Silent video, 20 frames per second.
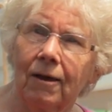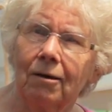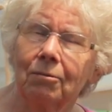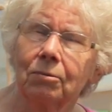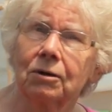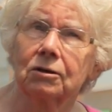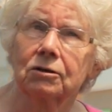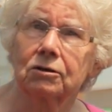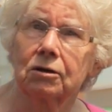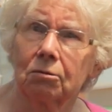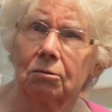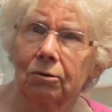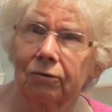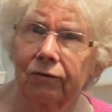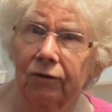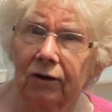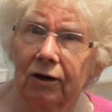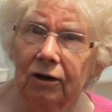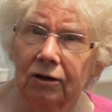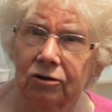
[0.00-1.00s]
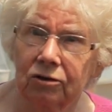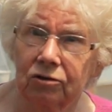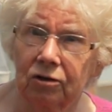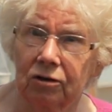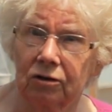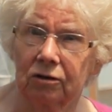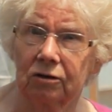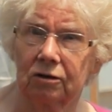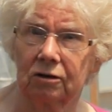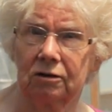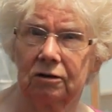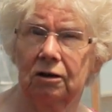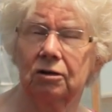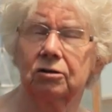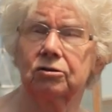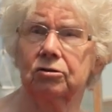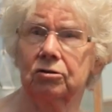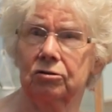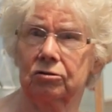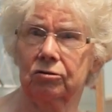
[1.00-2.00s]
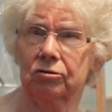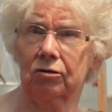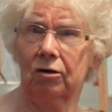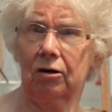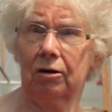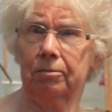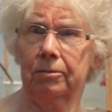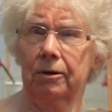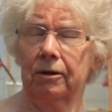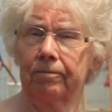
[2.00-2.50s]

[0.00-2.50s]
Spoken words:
because they were for next year's crop.